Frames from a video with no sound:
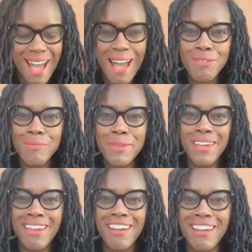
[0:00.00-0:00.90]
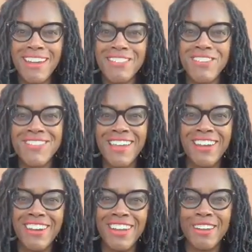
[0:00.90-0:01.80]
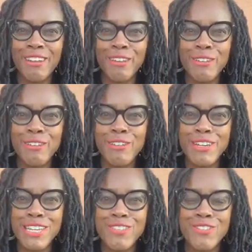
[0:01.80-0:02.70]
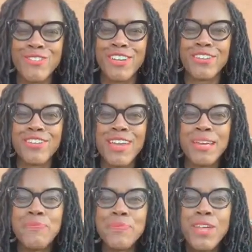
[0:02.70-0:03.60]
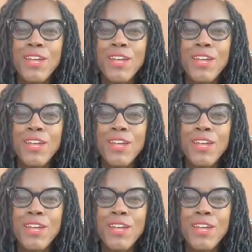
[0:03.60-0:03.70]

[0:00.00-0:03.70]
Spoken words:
I will be here every Saturday at noon Eastern Standard Time